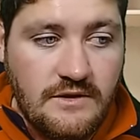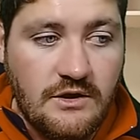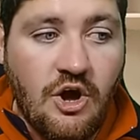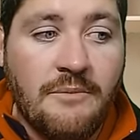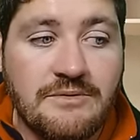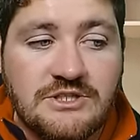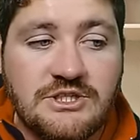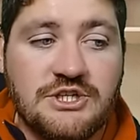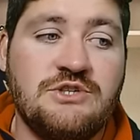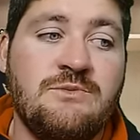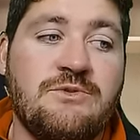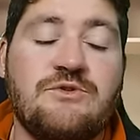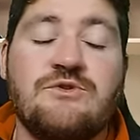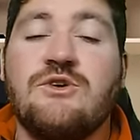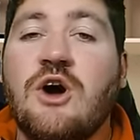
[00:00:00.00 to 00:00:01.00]
competition
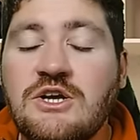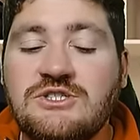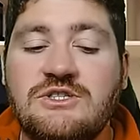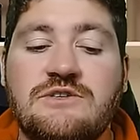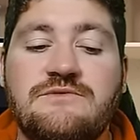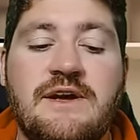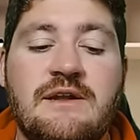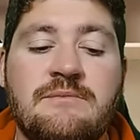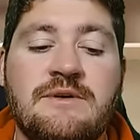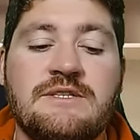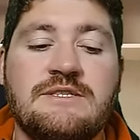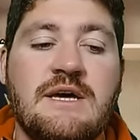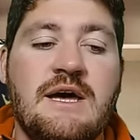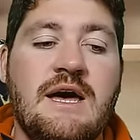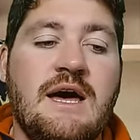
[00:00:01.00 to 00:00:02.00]
with regards to development.